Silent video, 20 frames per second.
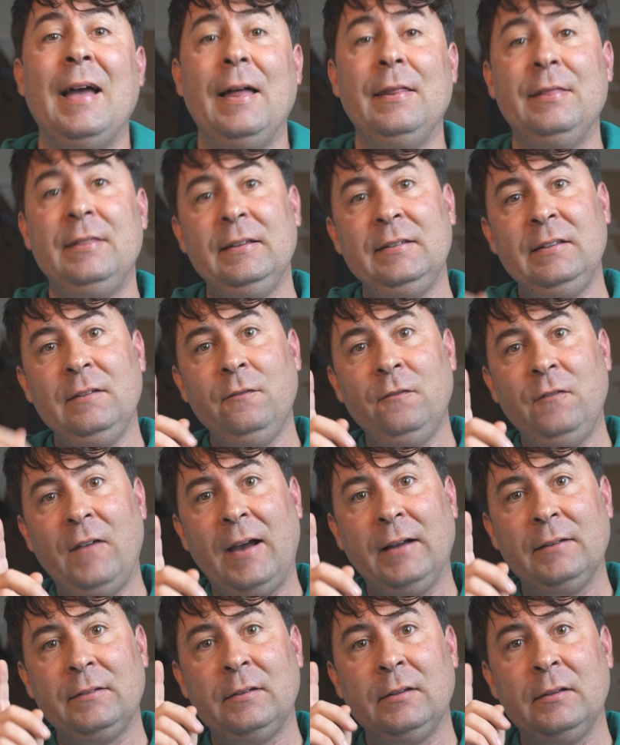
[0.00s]
And this in
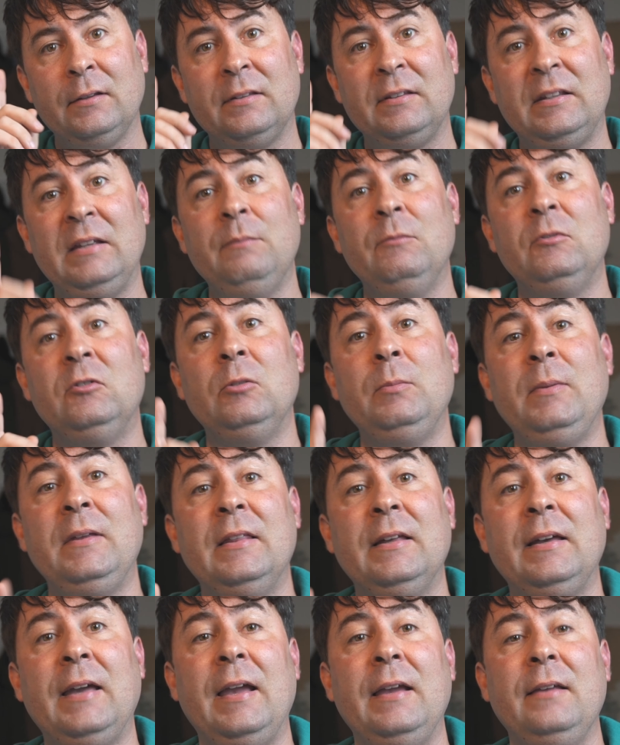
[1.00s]
fact seems to be
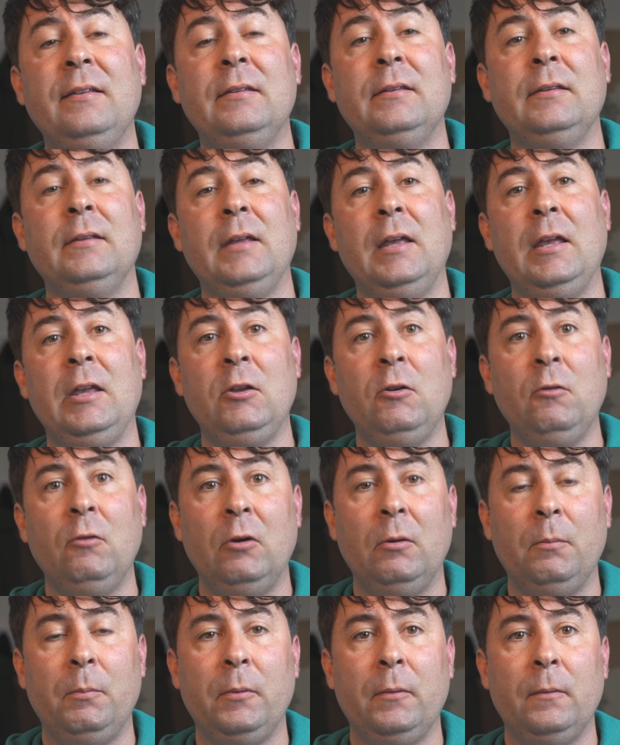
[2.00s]
the case in
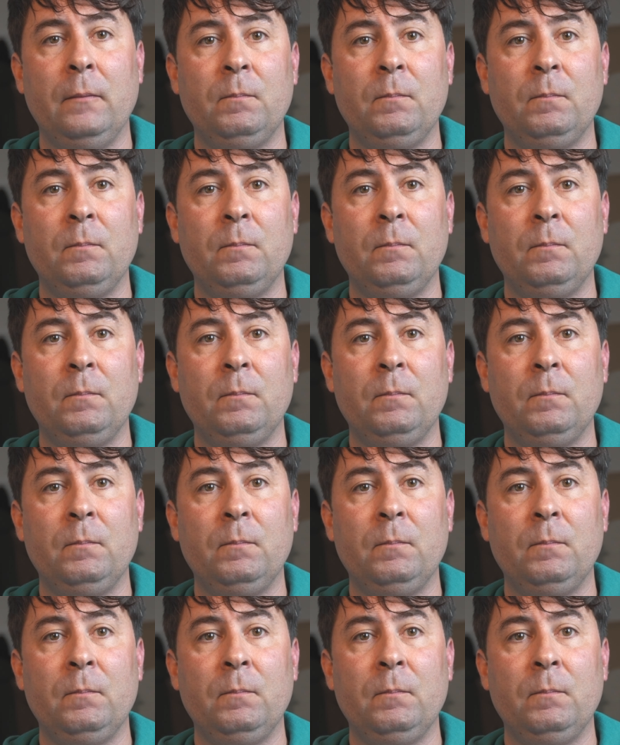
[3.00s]
Europe.